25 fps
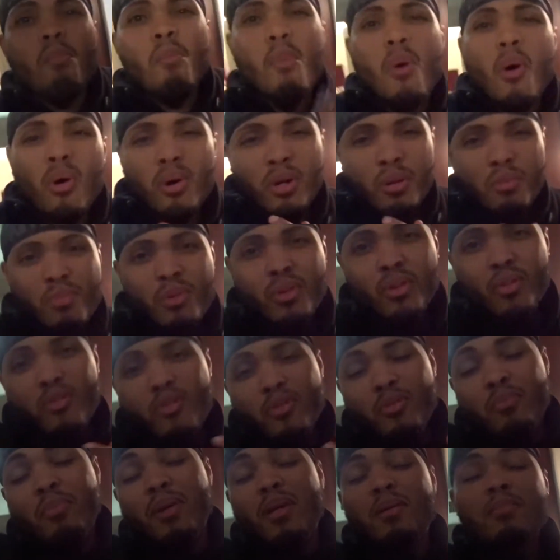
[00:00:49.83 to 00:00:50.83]
morning,
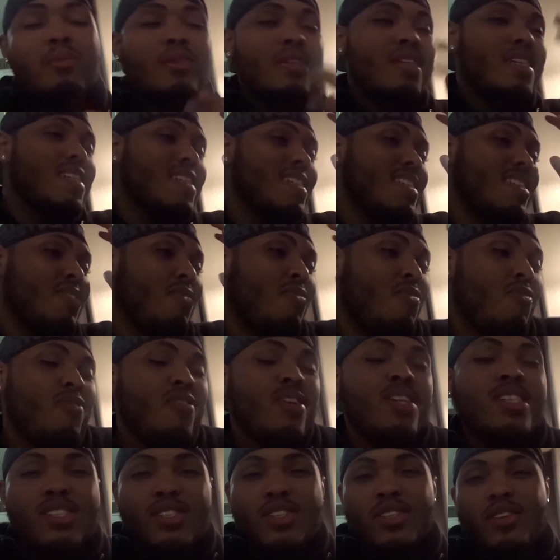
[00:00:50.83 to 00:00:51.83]
beautiful people. It is
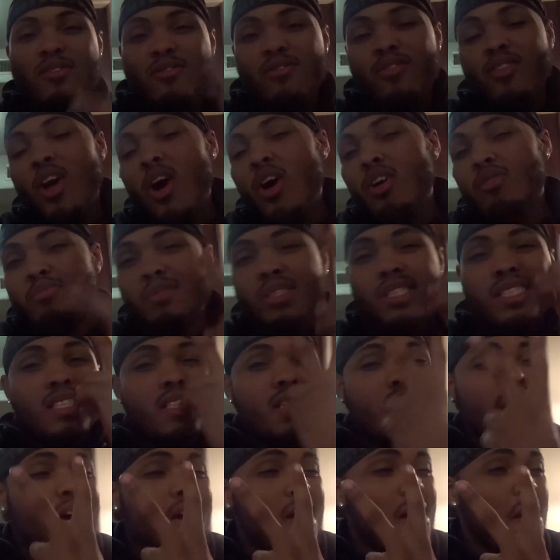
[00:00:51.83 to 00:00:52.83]
officially Vlogmas
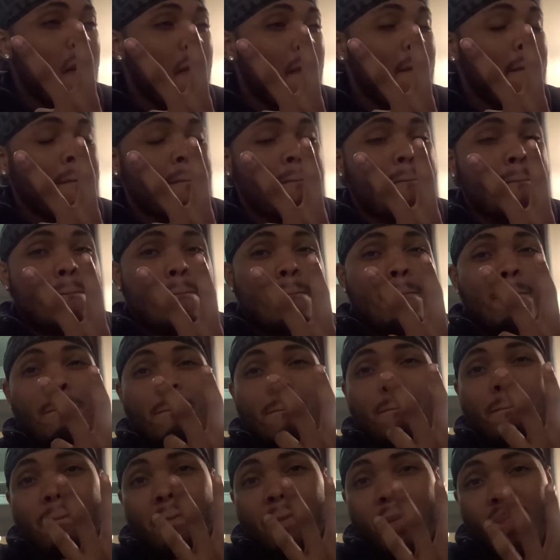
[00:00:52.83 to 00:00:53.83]
Day
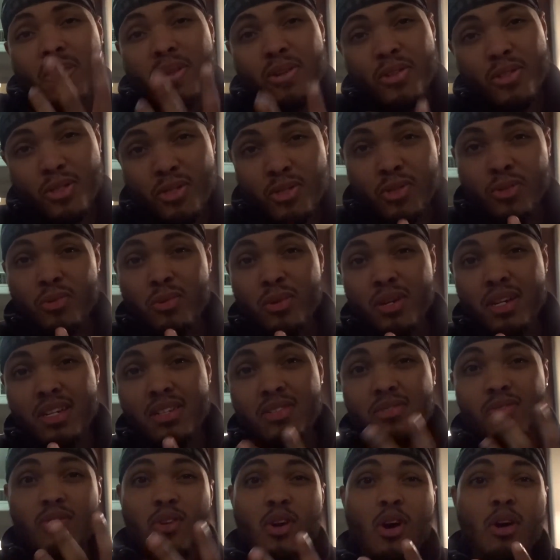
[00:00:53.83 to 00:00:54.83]
three.
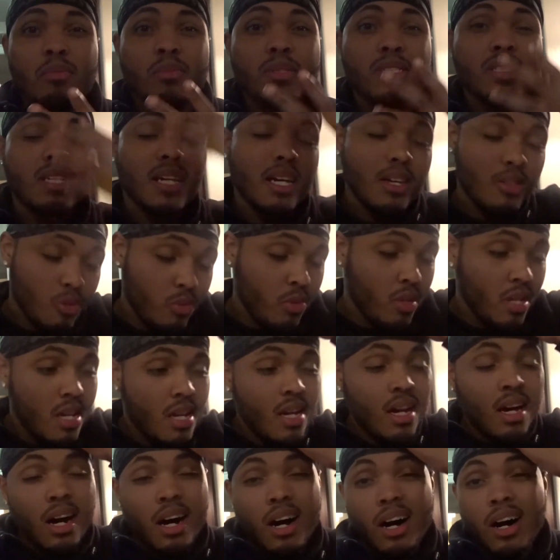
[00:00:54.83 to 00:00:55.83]
It's Vlogmas Day three.
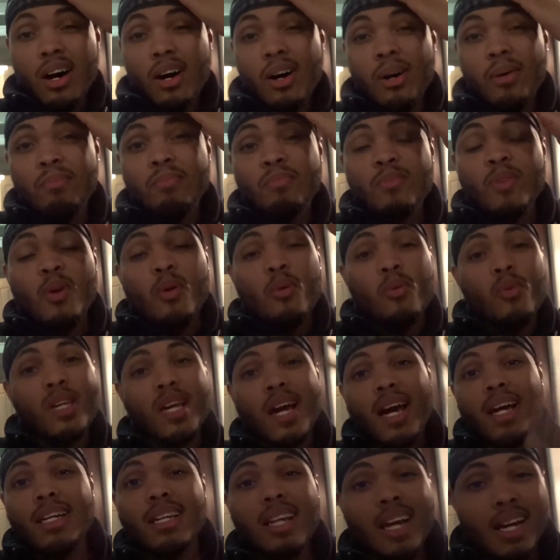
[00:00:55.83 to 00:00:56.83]
Um, we
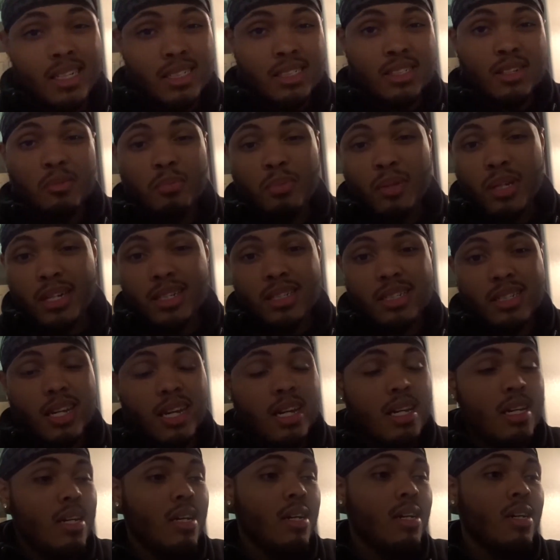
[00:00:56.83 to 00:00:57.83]
got a lot of stuff planned
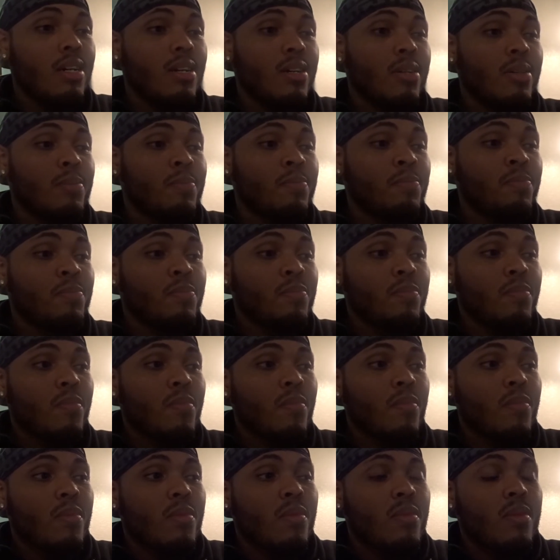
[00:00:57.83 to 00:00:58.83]
today. Um
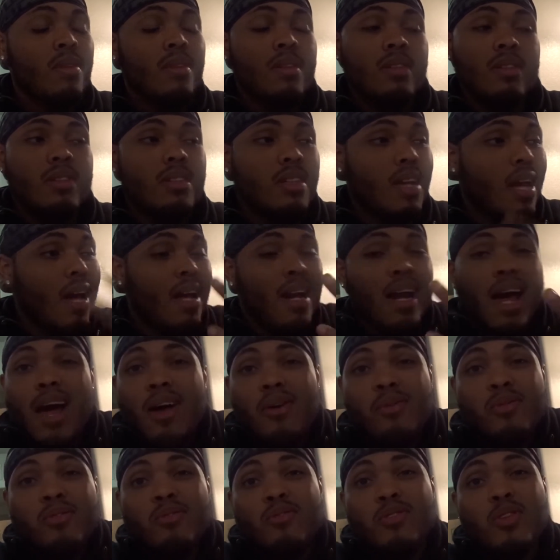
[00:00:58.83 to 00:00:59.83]
I, I,
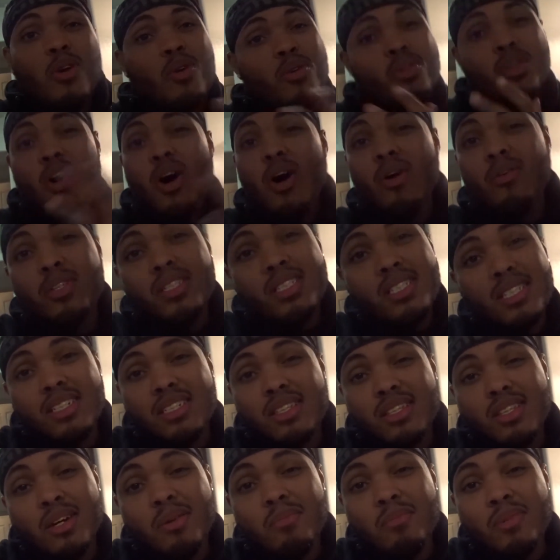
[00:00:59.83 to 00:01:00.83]
don't even know. Y'all already seen
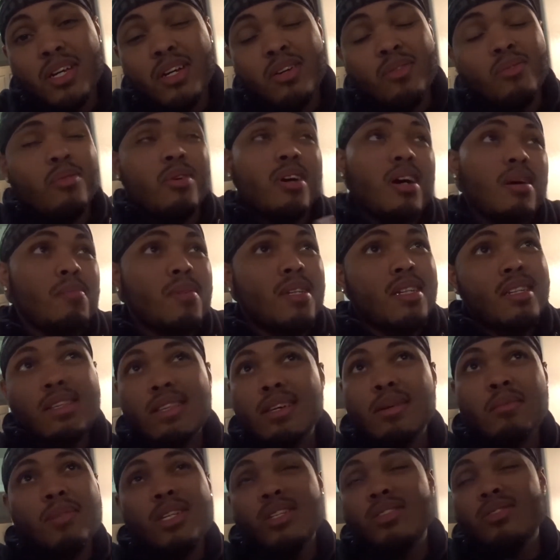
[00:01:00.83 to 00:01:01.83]
the thumbnail? Well, I mean, the
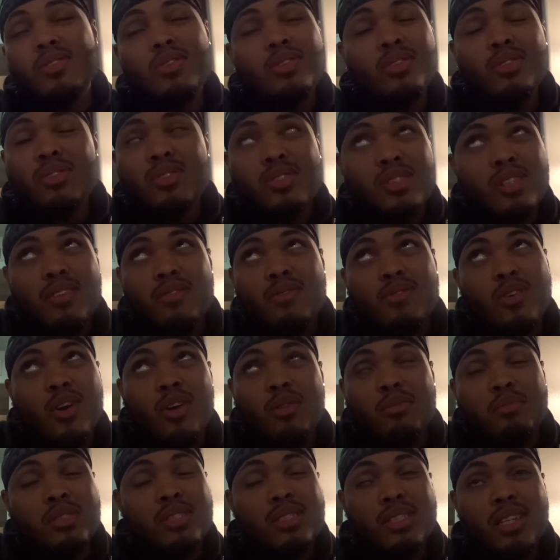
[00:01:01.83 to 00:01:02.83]
thumbnail's only gonna say
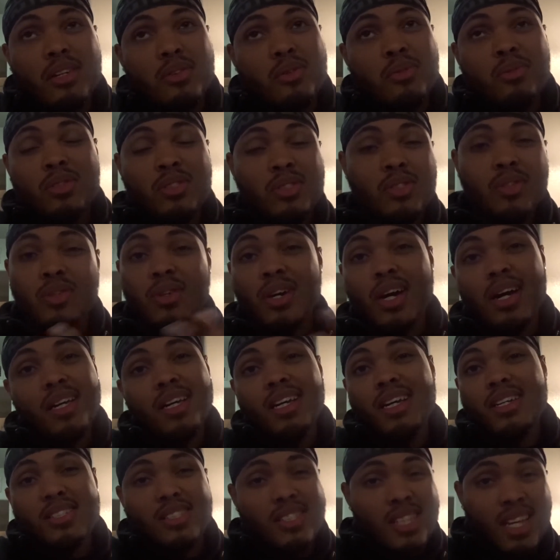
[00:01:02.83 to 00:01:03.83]
Vlogmas Day 3, so I
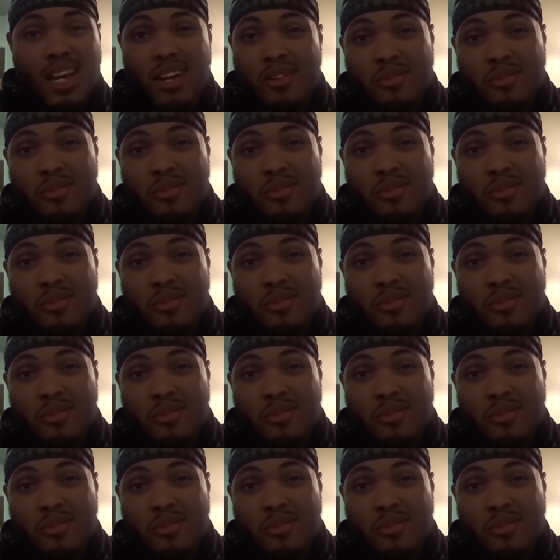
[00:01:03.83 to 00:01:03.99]
guess there